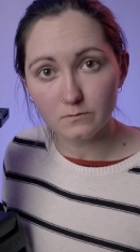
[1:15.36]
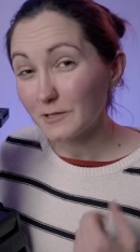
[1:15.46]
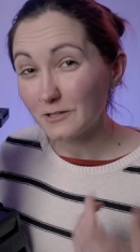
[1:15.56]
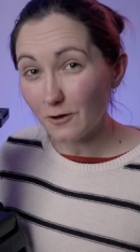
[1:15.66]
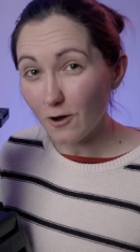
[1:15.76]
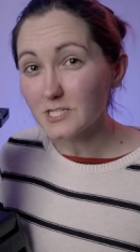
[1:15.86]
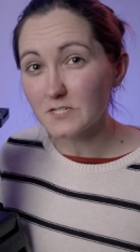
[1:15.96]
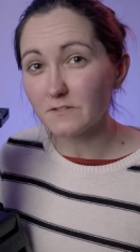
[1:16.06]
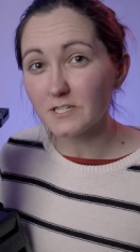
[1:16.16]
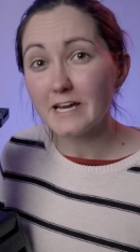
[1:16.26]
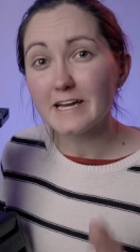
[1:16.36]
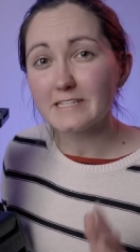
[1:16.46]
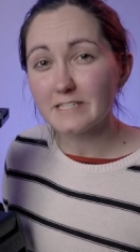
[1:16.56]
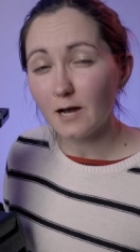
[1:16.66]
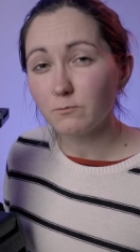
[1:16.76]
but the cost of it
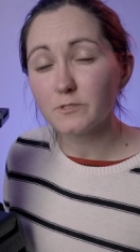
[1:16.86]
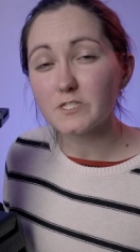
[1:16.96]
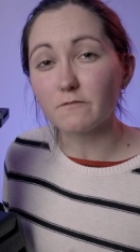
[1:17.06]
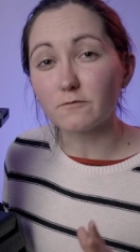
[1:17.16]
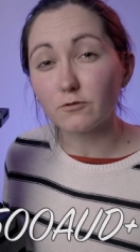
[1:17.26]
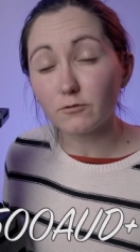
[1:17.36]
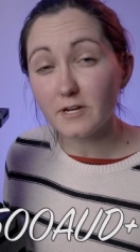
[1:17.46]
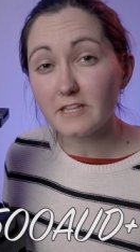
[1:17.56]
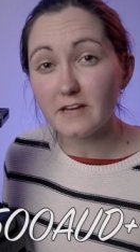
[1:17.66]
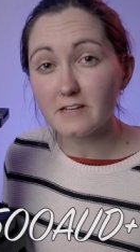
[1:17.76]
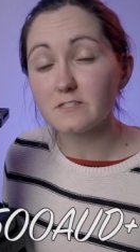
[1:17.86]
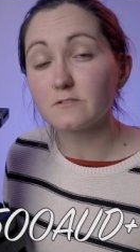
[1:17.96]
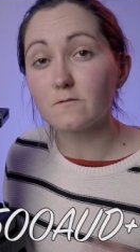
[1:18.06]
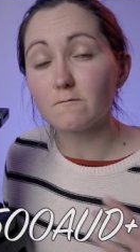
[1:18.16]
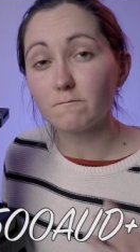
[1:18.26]
is upwards of three
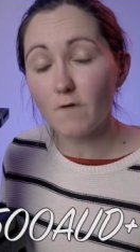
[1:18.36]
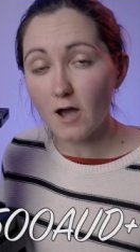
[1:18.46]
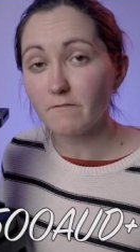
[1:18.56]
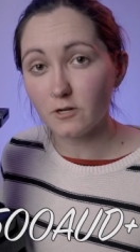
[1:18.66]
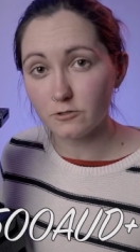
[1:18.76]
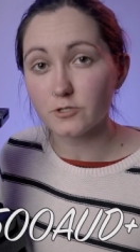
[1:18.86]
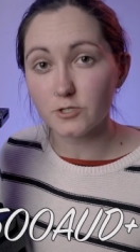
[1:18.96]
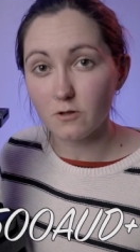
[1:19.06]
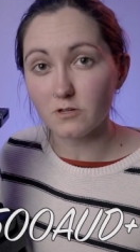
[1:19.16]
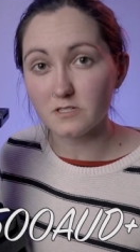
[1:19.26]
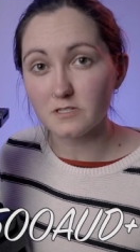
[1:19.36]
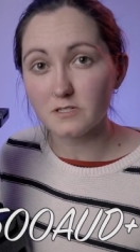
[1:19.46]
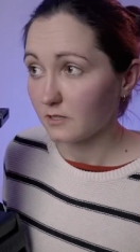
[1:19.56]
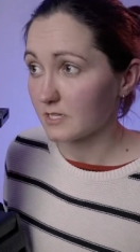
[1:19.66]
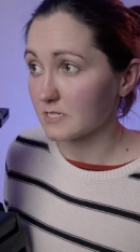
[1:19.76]
thousand five hundred dollars.
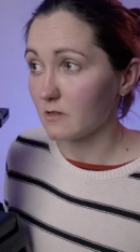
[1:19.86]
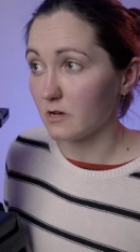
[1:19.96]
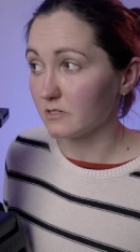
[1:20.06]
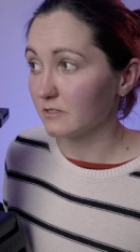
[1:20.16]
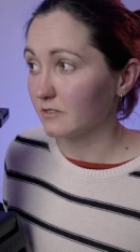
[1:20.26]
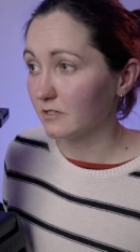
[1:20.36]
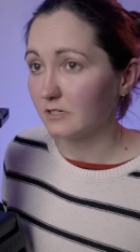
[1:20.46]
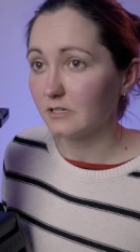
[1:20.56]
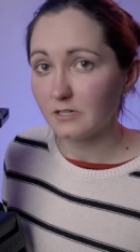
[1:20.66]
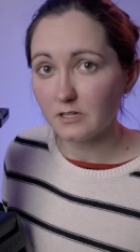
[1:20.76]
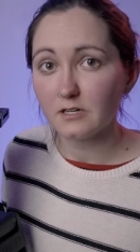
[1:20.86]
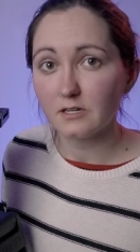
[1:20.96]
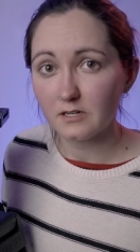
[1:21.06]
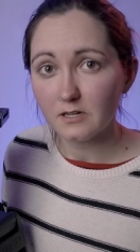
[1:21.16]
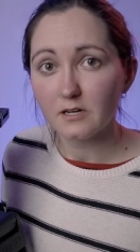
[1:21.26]
That's a lot.
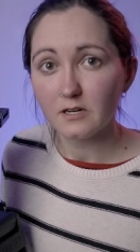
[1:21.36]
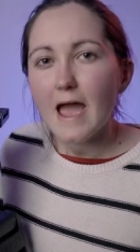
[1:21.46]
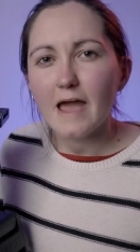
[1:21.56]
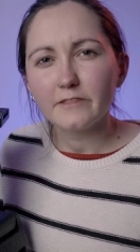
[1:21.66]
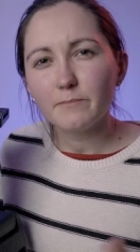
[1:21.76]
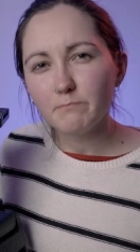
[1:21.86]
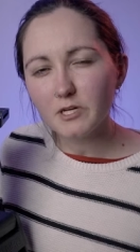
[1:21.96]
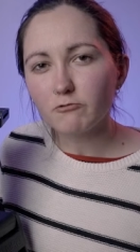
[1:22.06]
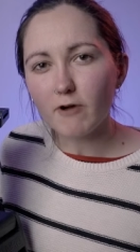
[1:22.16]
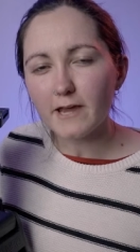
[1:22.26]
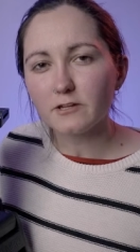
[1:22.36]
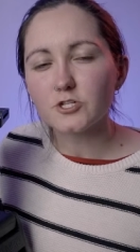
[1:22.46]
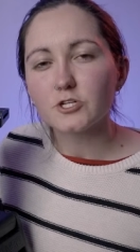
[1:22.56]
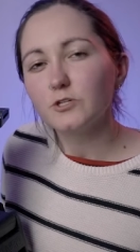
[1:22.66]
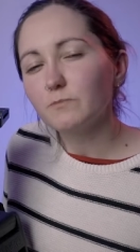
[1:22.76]
And the
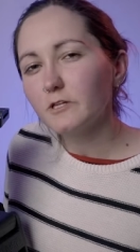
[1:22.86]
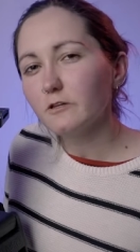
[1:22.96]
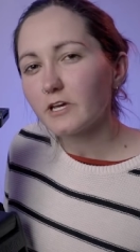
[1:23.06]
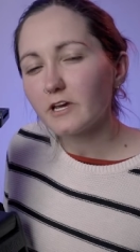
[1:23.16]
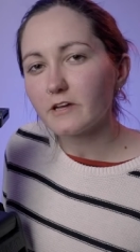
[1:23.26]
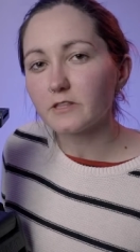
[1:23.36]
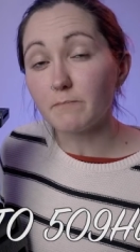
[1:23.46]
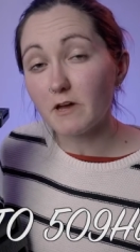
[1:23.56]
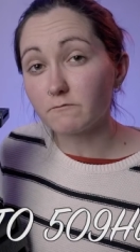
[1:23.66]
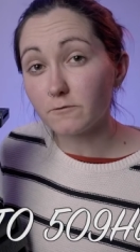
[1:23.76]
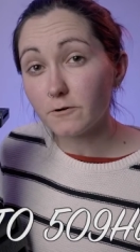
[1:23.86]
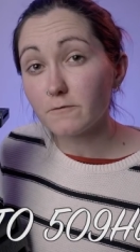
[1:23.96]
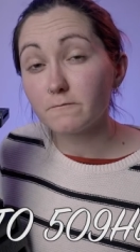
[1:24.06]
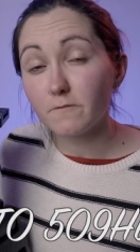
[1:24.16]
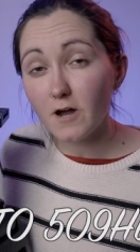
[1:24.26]
mid-range, you'd be looking at the
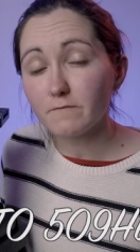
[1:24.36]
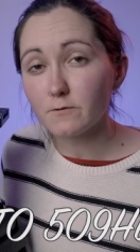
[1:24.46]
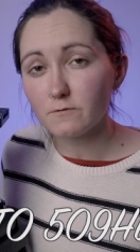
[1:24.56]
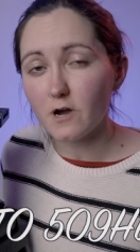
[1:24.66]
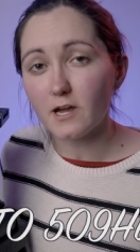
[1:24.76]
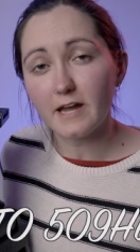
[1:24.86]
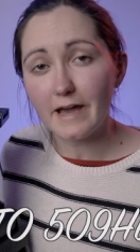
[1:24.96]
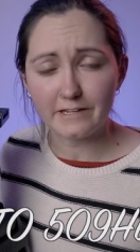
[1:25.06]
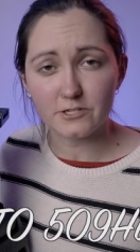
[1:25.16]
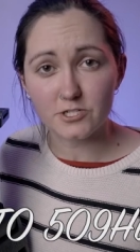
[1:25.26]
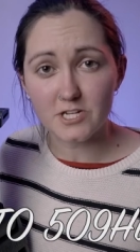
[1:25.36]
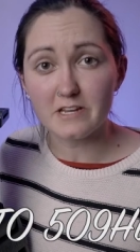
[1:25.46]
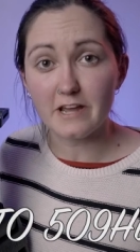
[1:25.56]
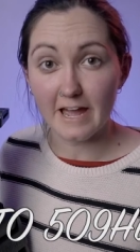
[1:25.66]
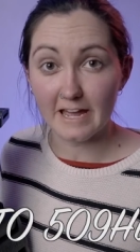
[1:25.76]
Manfrotto five oh nine H
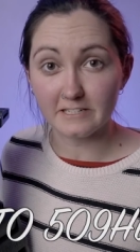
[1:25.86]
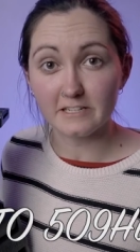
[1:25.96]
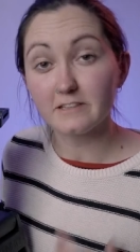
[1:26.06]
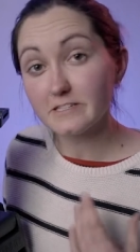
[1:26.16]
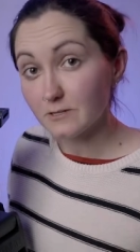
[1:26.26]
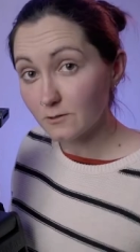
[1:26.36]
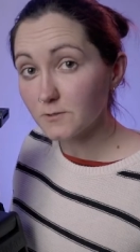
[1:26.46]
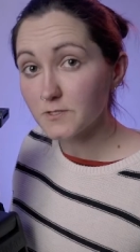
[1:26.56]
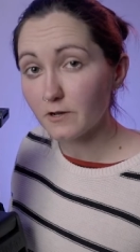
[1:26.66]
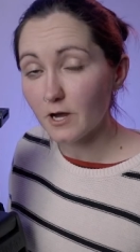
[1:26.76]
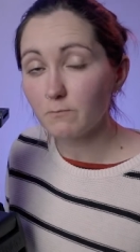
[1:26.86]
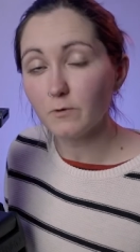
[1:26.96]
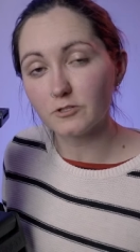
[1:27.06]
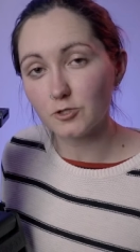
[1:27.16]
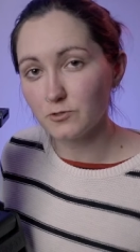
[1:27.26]
D head. This can also come
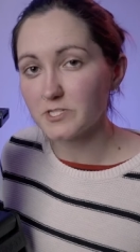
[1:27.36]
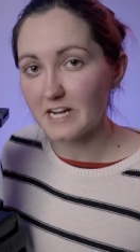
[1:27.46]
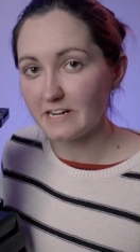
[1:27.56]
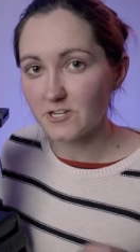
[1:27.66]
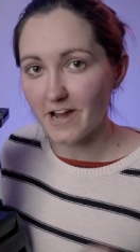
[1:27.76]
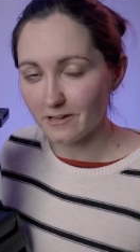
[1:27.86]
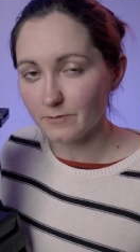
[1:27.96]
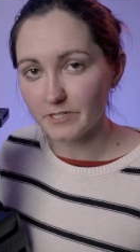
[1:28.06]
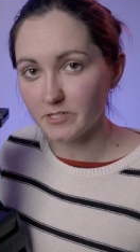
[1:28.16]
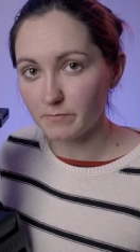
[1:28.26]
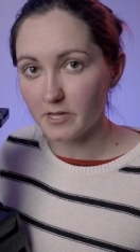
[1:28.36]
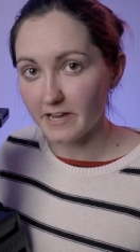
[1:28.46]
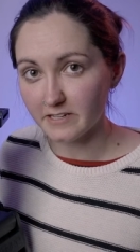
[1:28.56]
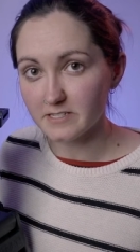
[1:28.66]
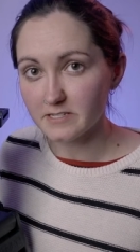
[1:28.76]
with two-stage aluminium
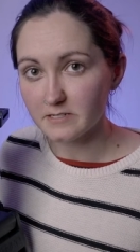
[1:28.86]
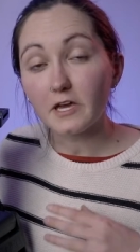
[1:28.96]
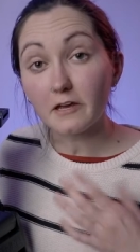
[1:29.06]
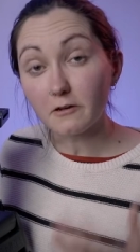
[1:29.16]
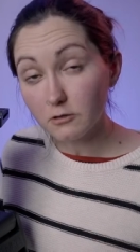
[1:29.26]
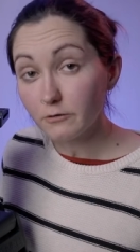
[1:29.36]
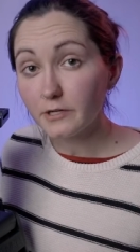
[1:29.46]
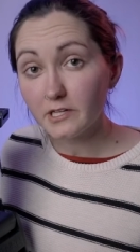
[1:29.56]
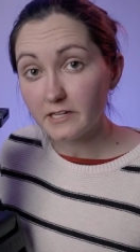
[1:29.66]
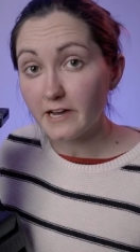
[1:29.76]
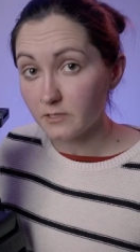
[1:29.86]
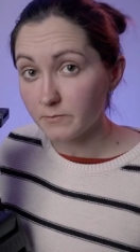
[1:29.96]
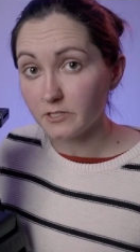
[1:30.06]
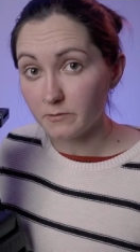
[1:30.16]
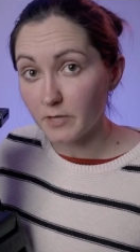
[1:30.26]
legs. Including the
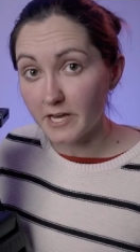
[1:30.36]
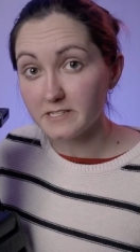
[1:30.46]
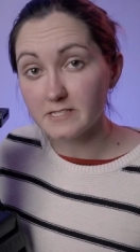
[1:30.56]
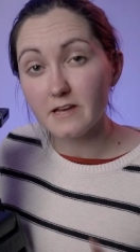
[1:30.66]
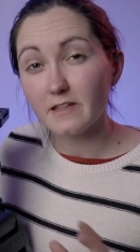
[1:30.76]
aluminium legs,